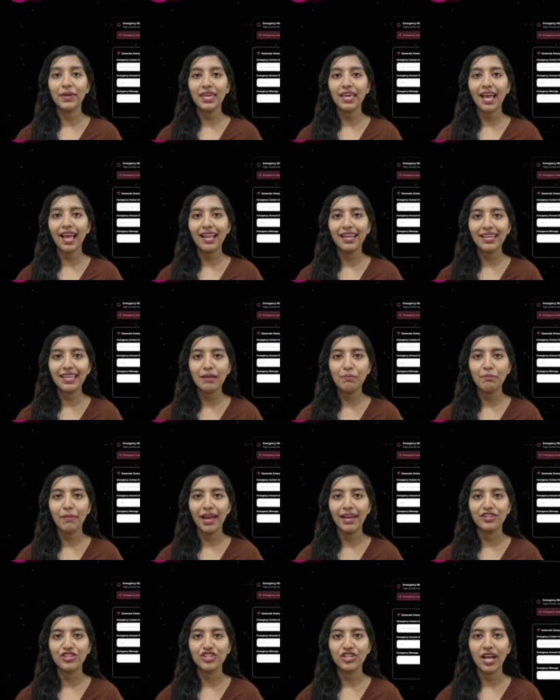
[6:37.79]
BLE
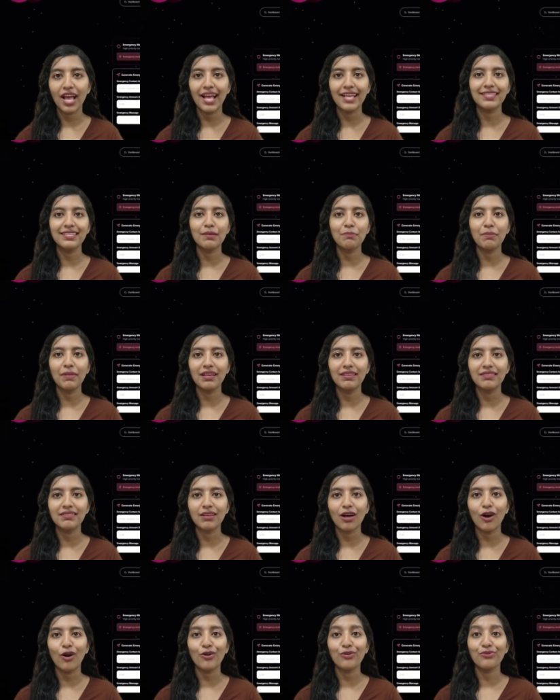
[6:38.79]
mesh, SMS,
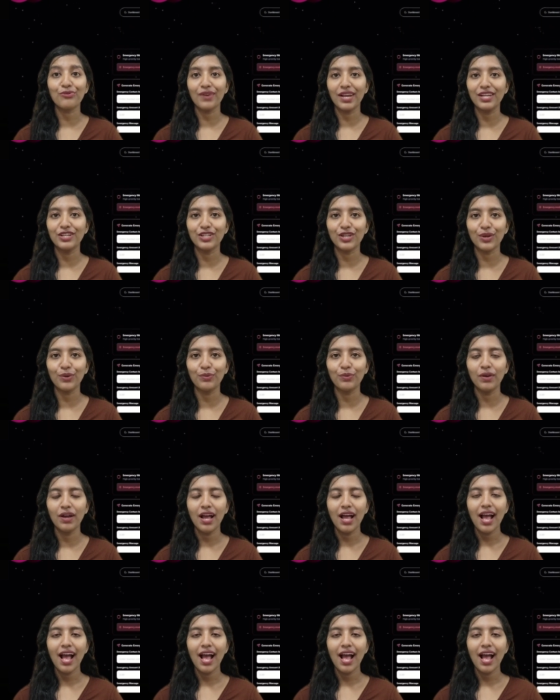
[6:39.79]
or radio.